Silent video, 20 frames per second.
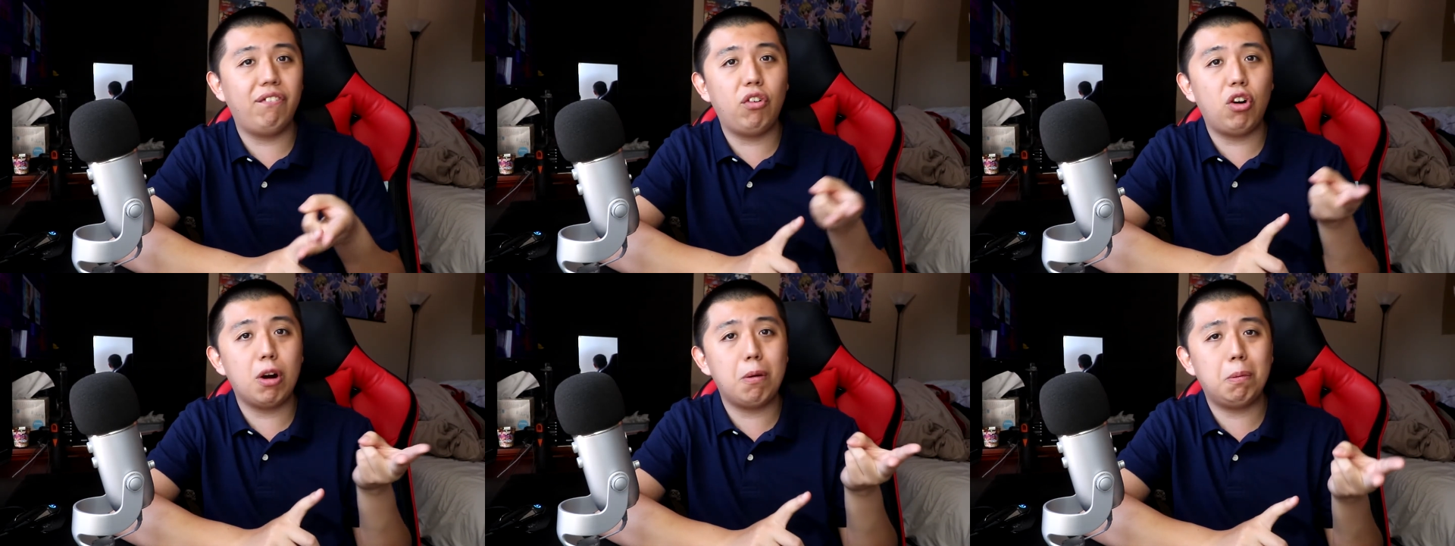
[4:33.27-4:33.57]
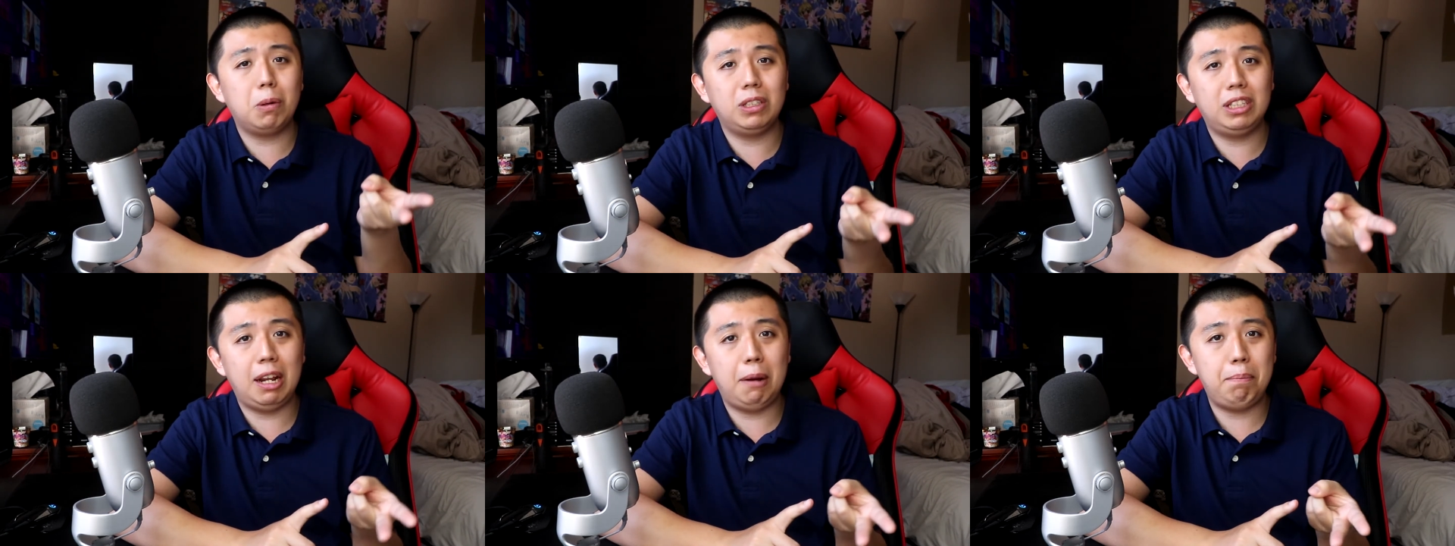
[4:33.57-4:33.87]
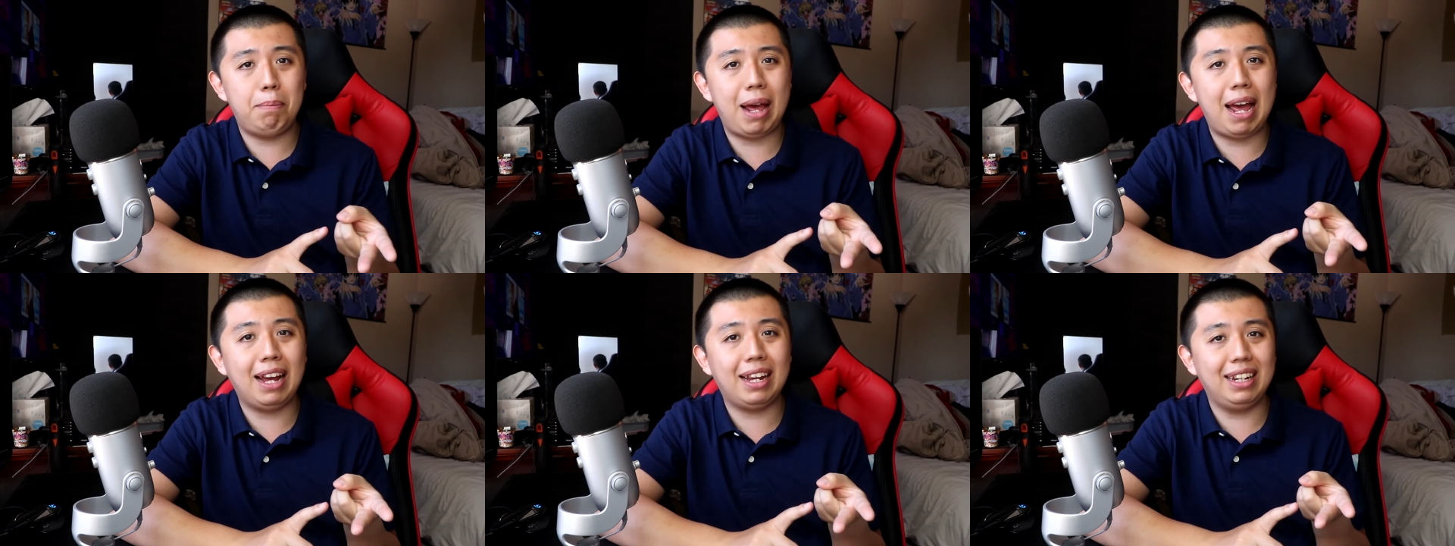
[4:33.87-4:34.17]
4%
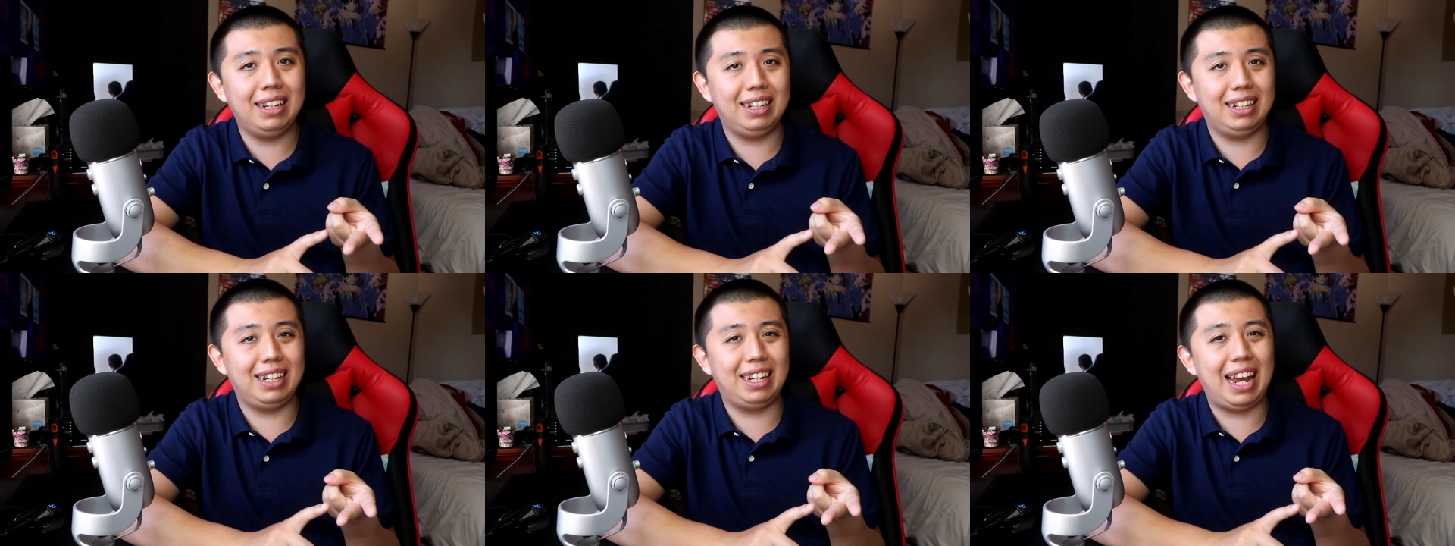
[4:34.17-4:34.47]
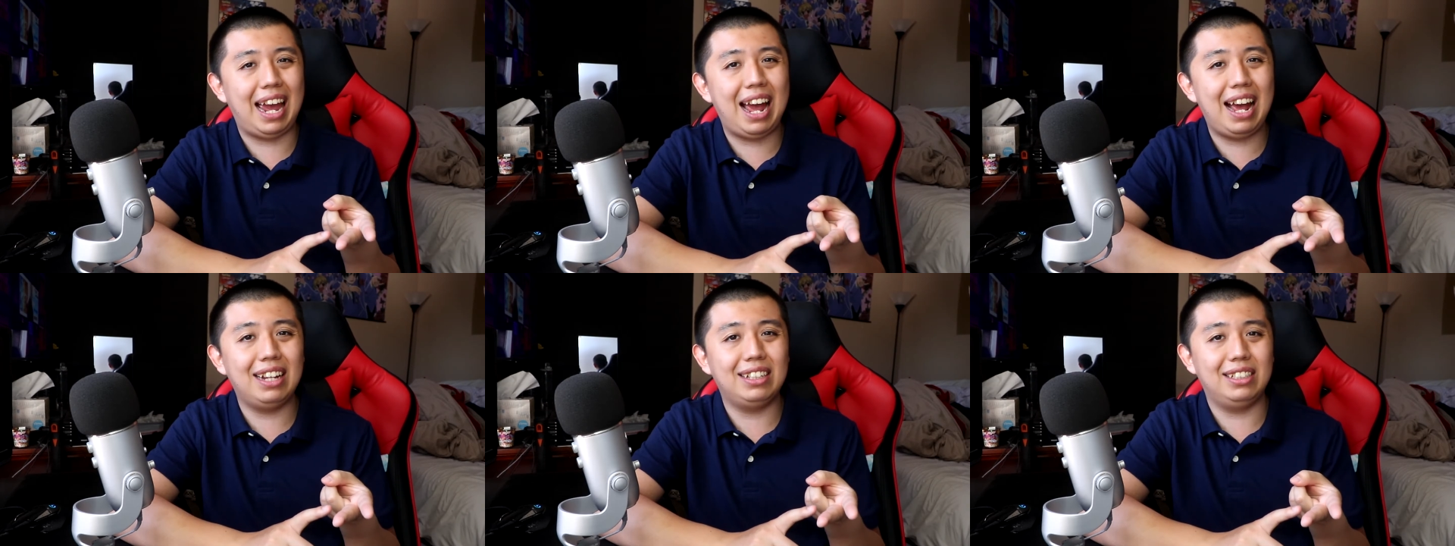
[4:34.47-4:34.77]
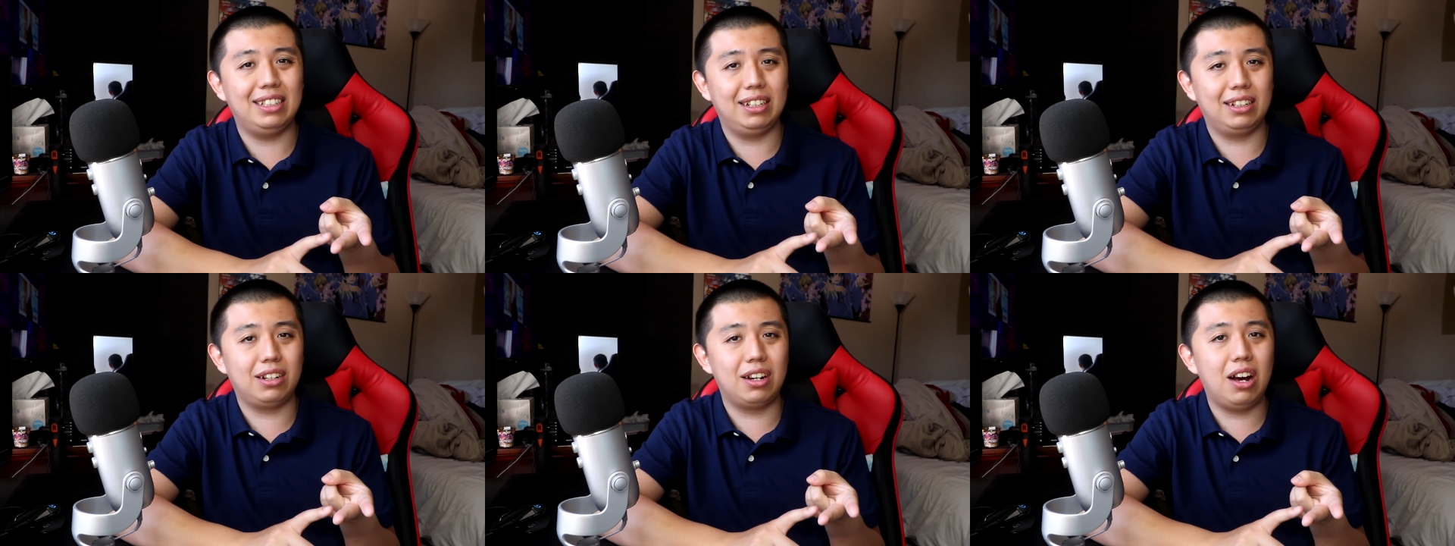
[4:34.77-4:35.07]
back in gas
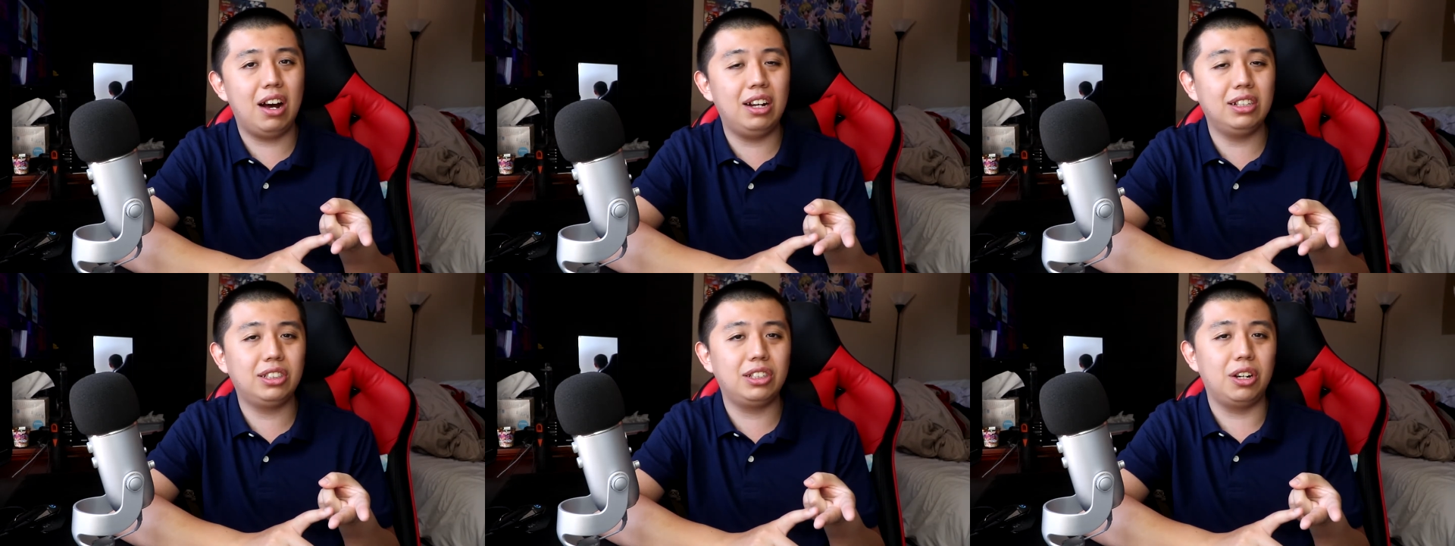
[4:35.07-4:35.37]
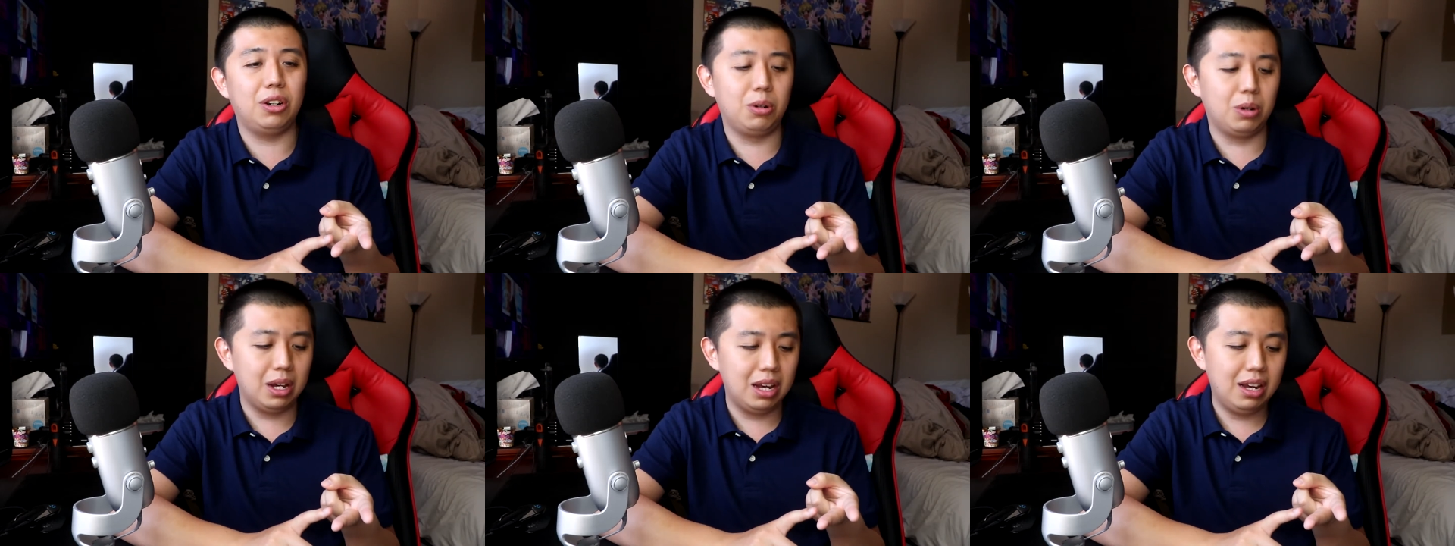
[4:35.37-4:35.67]
at Costco,